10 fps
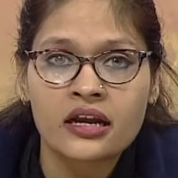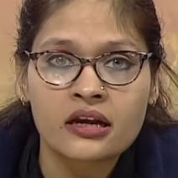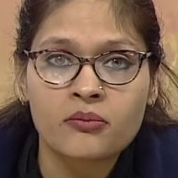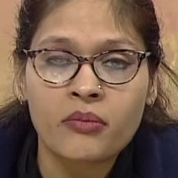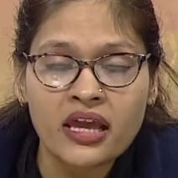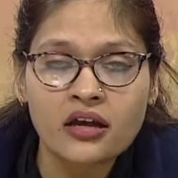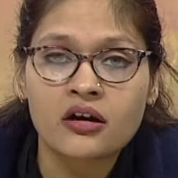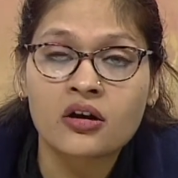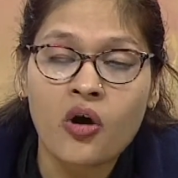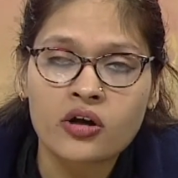make a
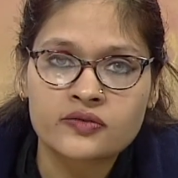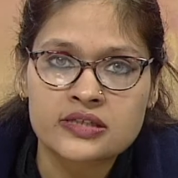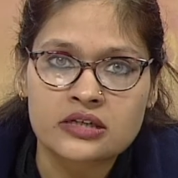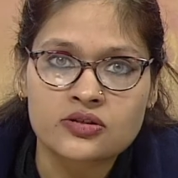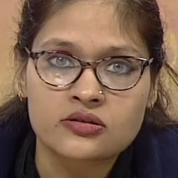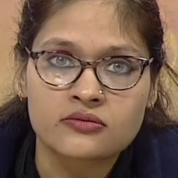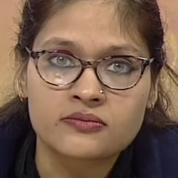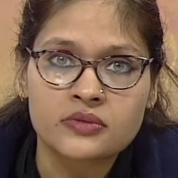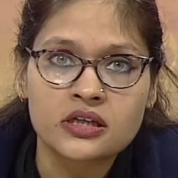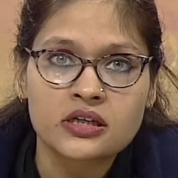conversation.
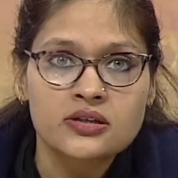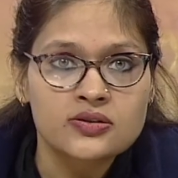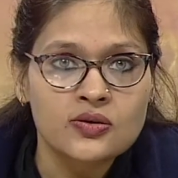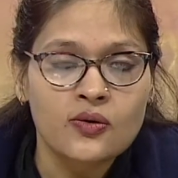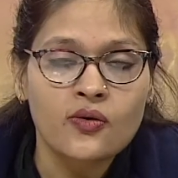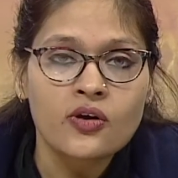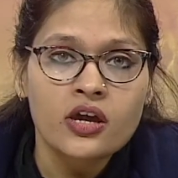So